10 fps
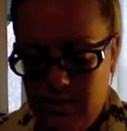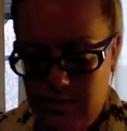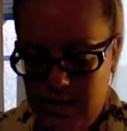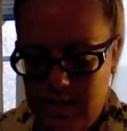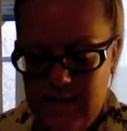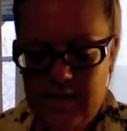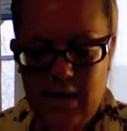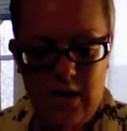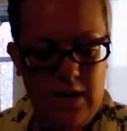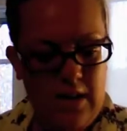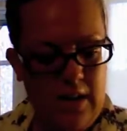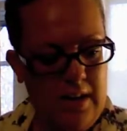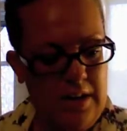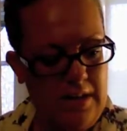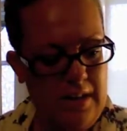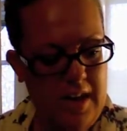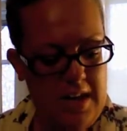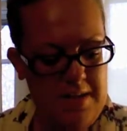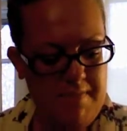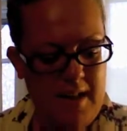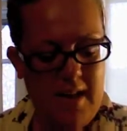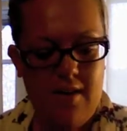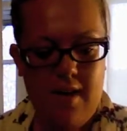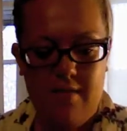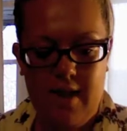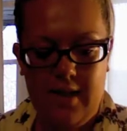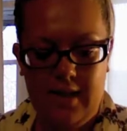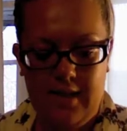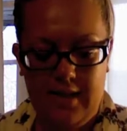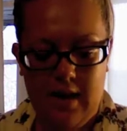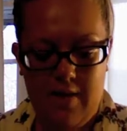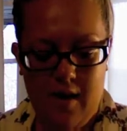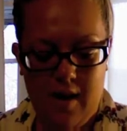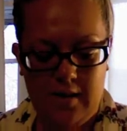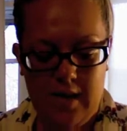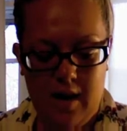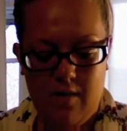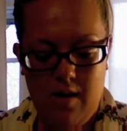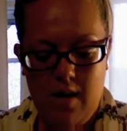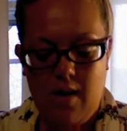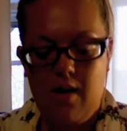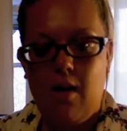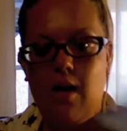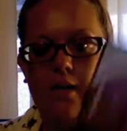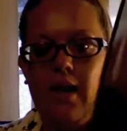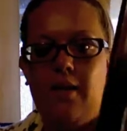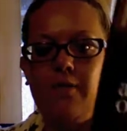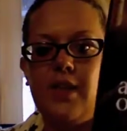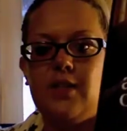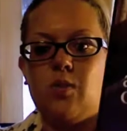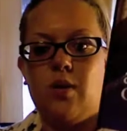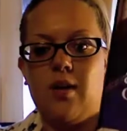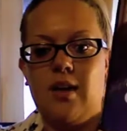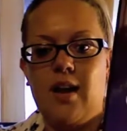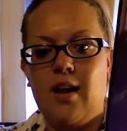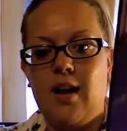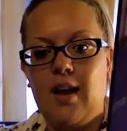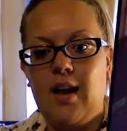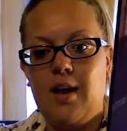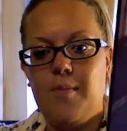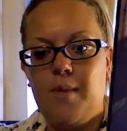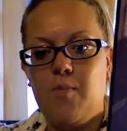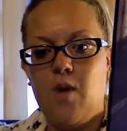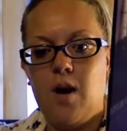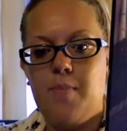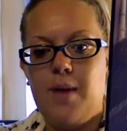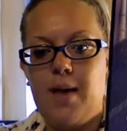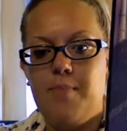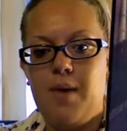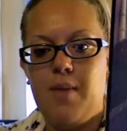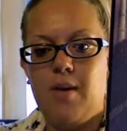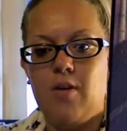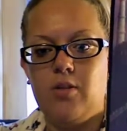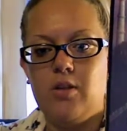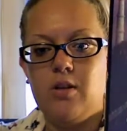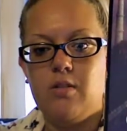one kind of sounded good. I don't know. I like the cover, so. A Life Less Ordinary, a memoir by Baby Holder.